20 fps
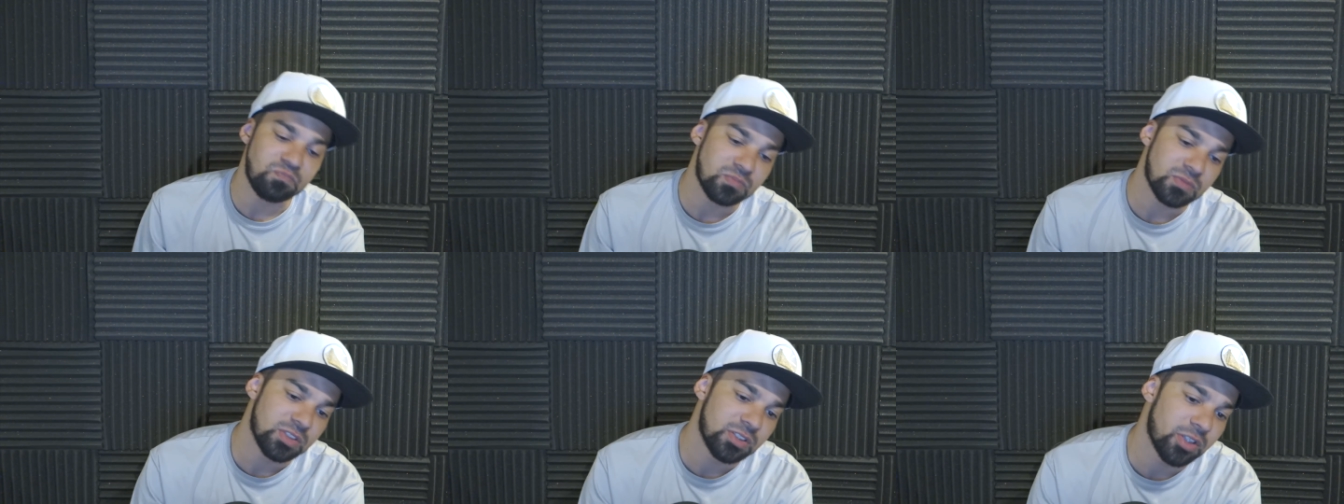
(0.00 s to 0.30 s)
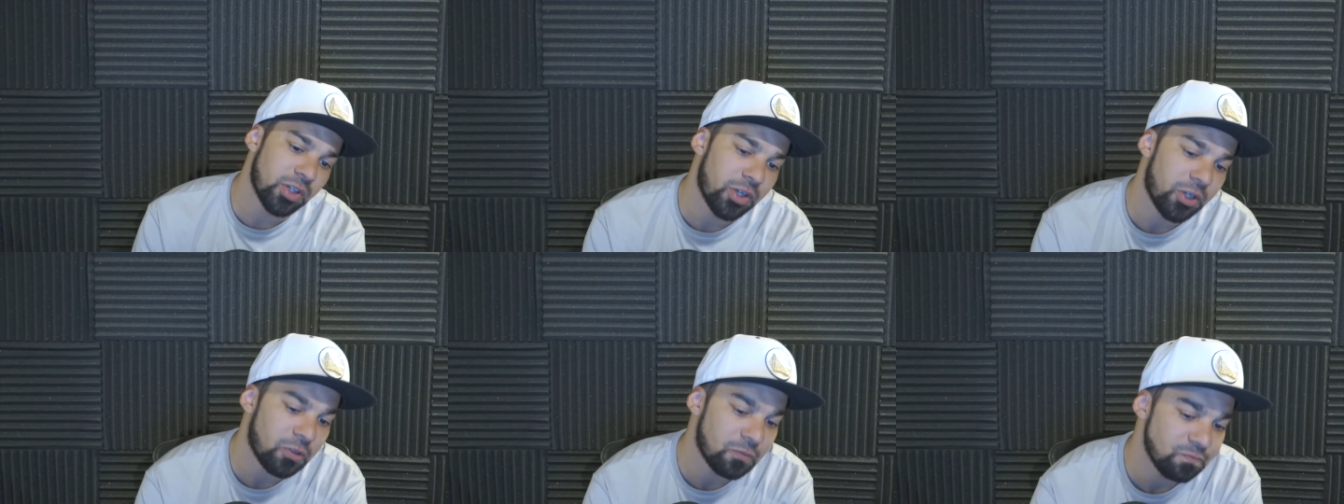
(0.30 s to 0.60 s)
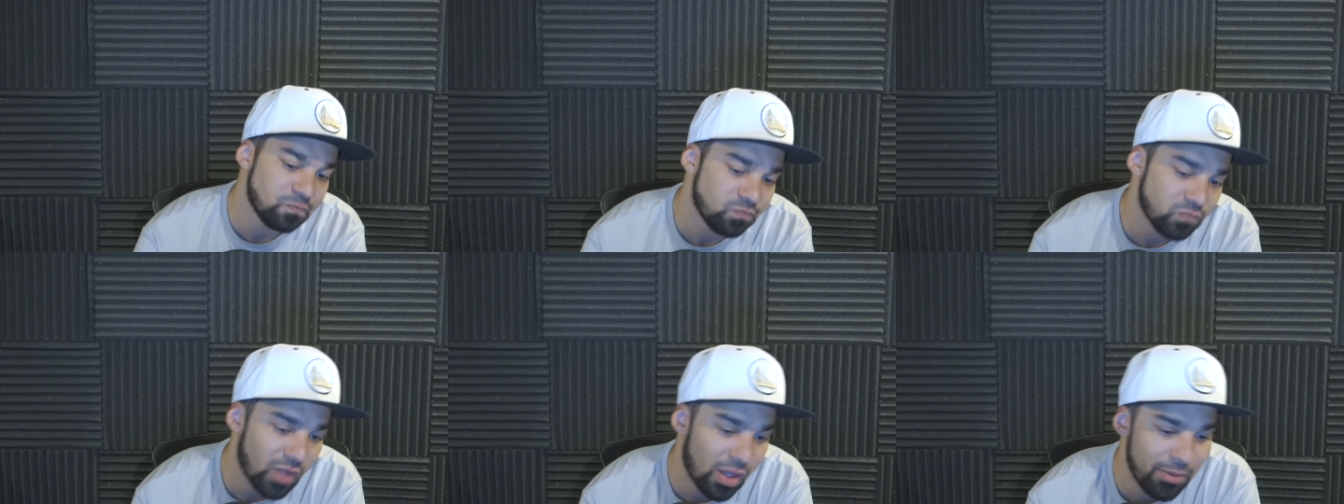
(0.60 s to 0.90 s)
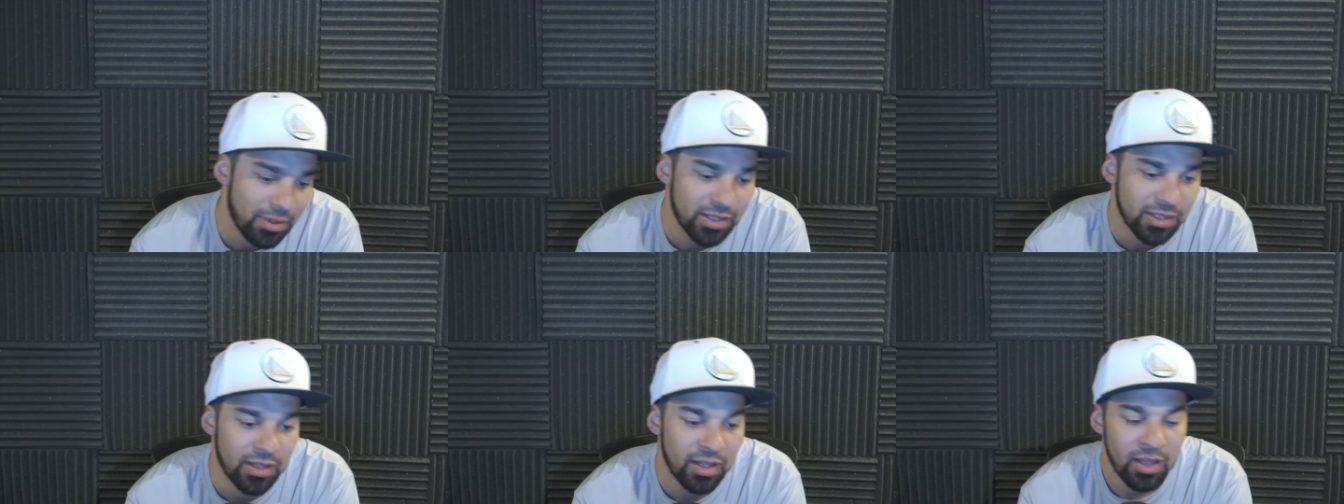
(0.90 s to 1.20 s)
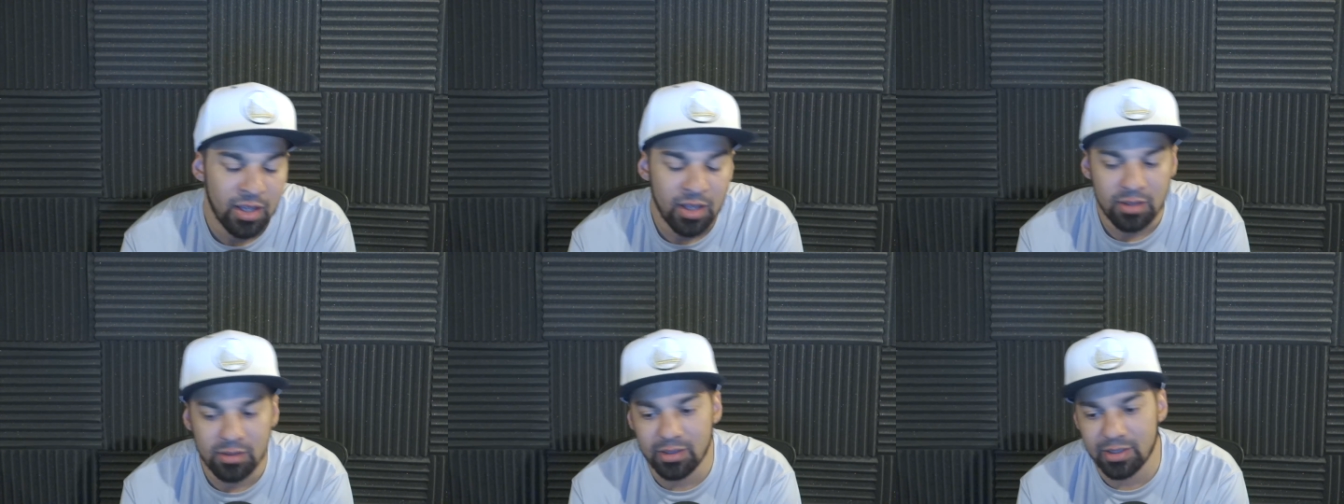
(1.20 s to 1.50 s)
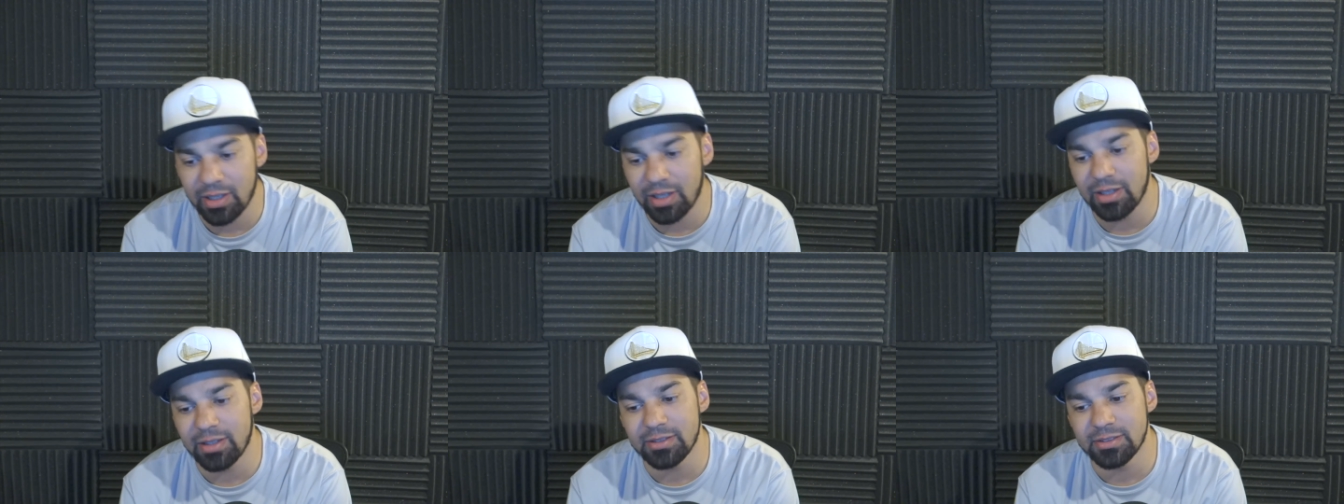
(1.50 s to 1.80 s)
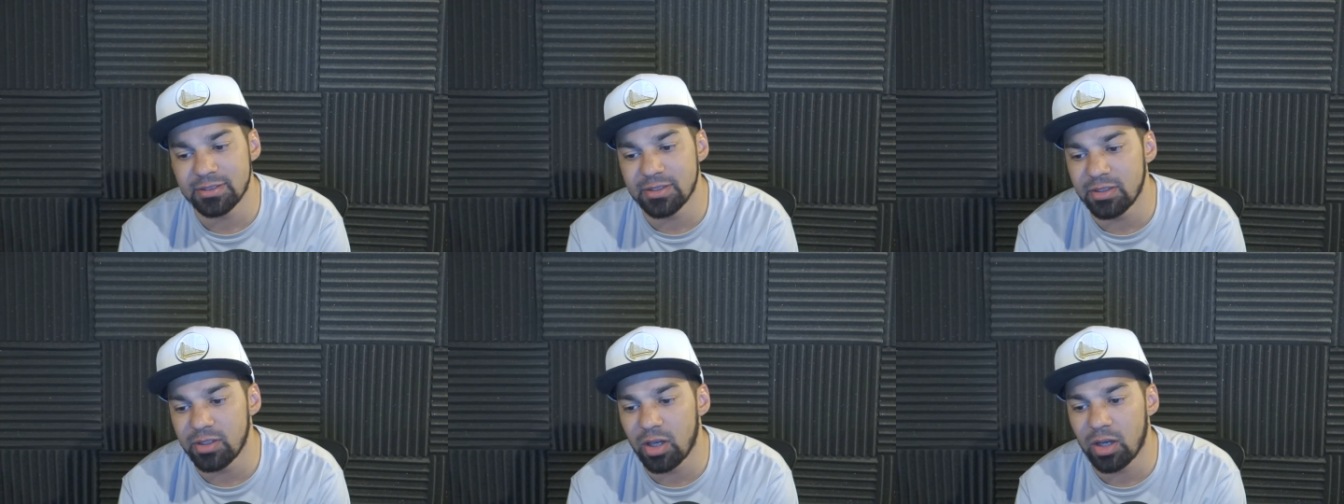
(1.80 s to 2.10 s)
So, I mean, look at
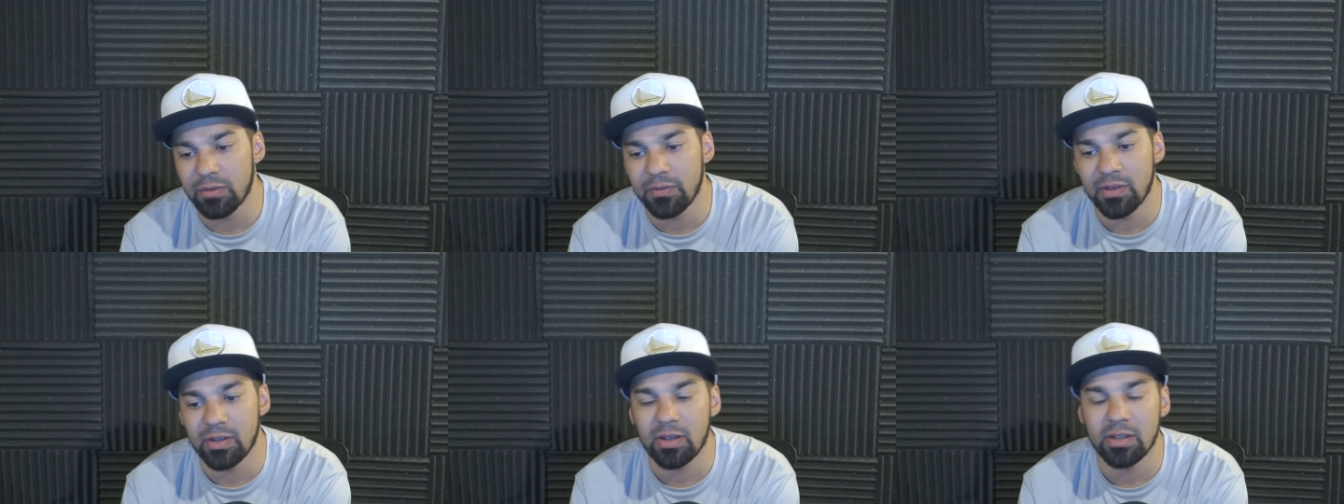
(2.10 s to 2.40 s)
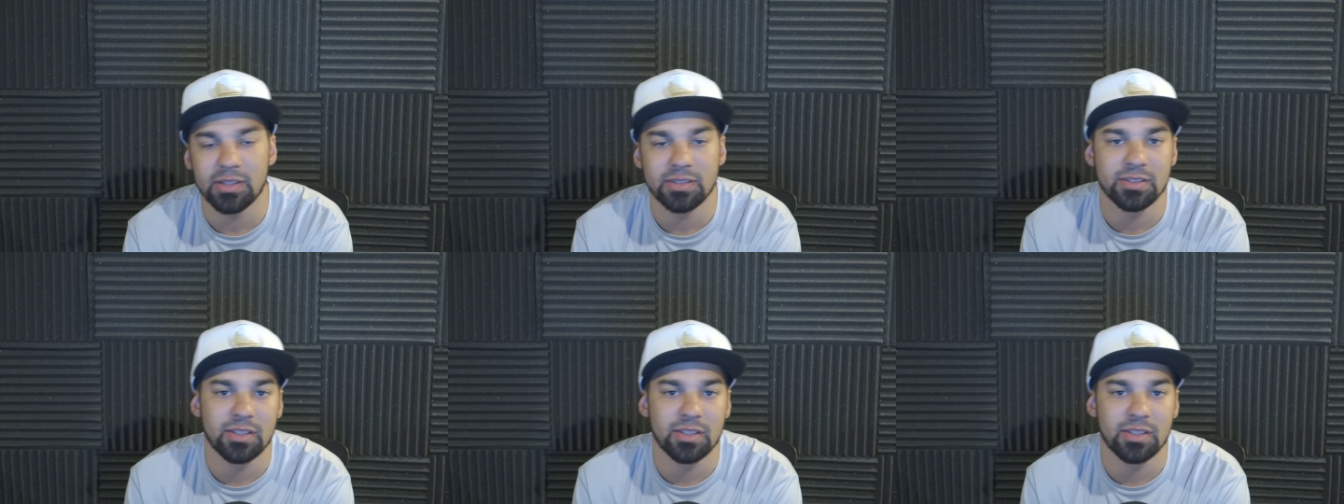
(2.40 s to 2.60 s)
Xenovia and all these